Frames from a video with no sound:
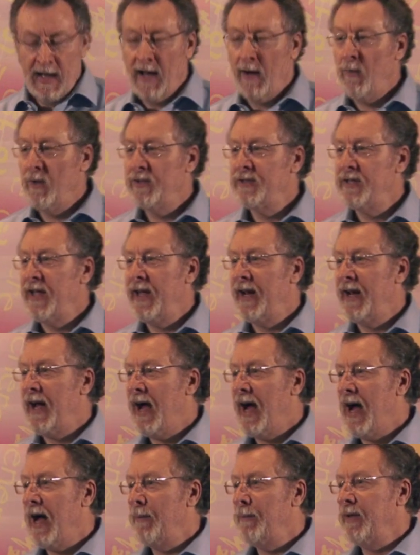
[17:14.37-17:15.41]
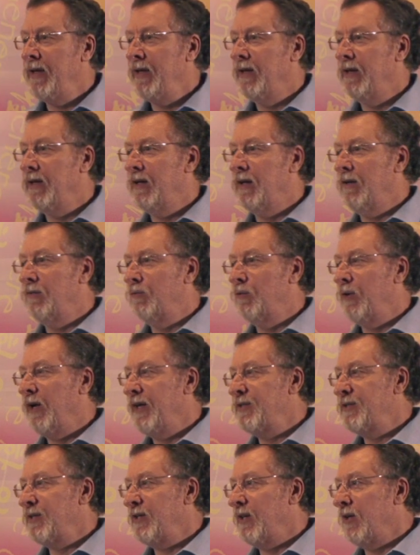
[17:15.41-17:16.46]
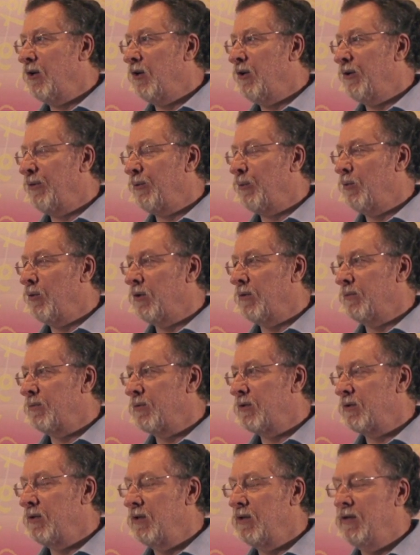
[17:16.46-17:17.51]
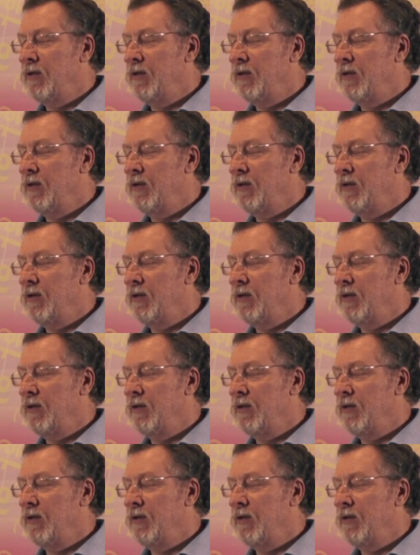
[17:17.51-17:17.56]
I once had a hobby of raising earthworms.